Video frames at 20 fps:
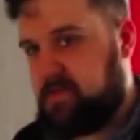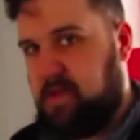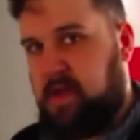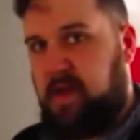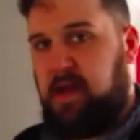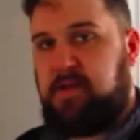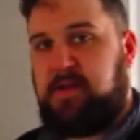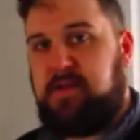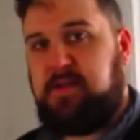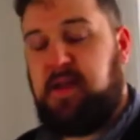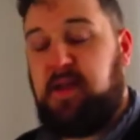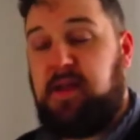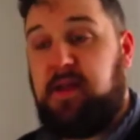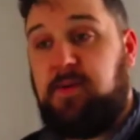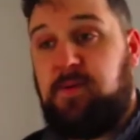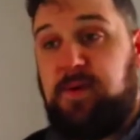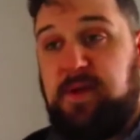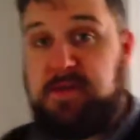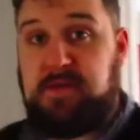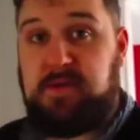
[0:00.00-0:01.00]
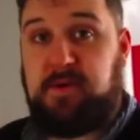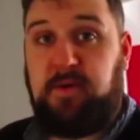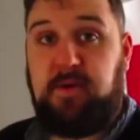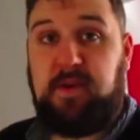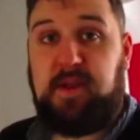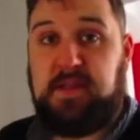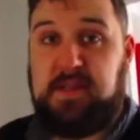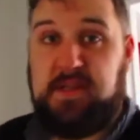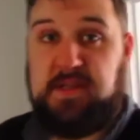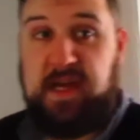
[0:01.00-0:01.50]
uh, today Louise is
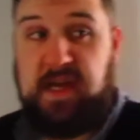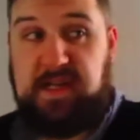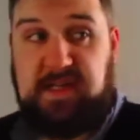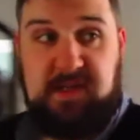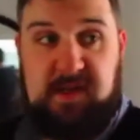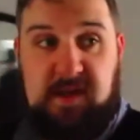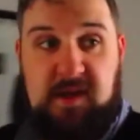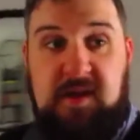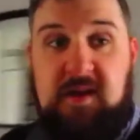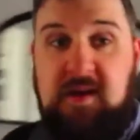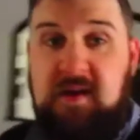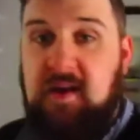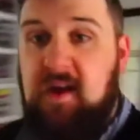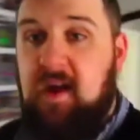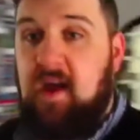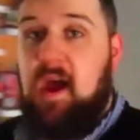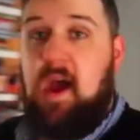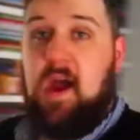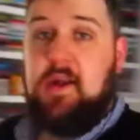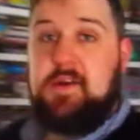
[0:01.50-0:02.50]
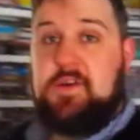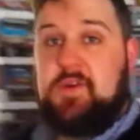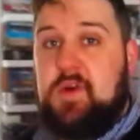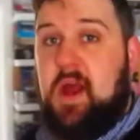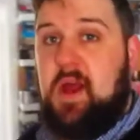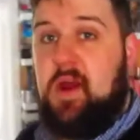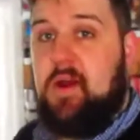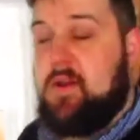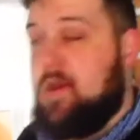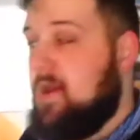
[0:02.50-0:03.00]
going into Chester to
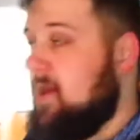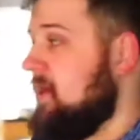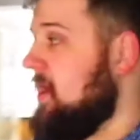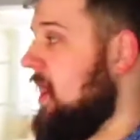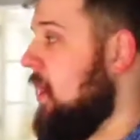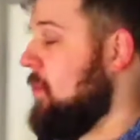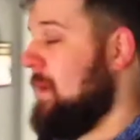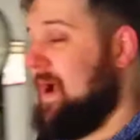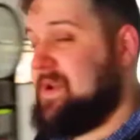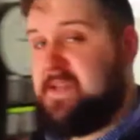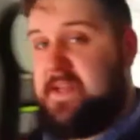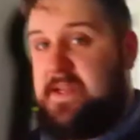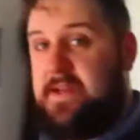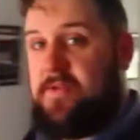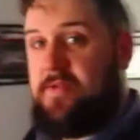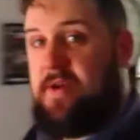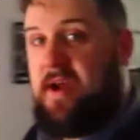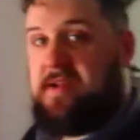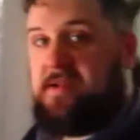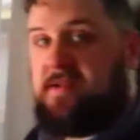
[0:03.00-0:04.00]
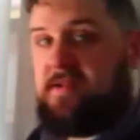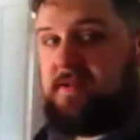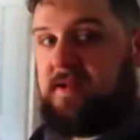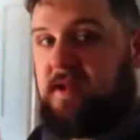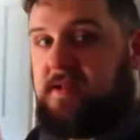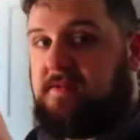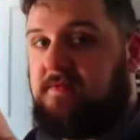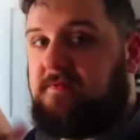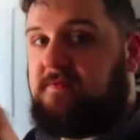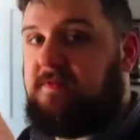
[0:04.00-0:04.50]
try on her wedding dress,
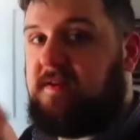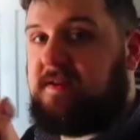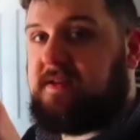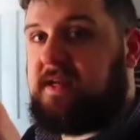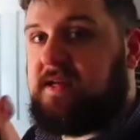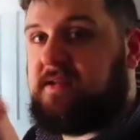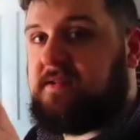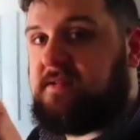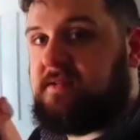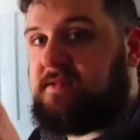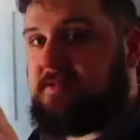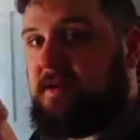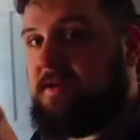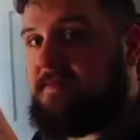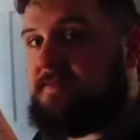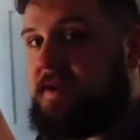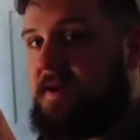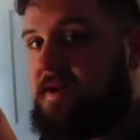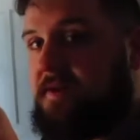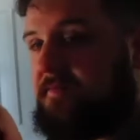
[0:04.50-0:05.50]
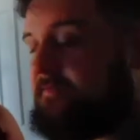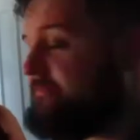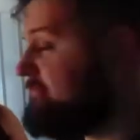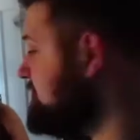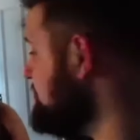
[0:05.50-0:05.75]
get some fittings and stuff done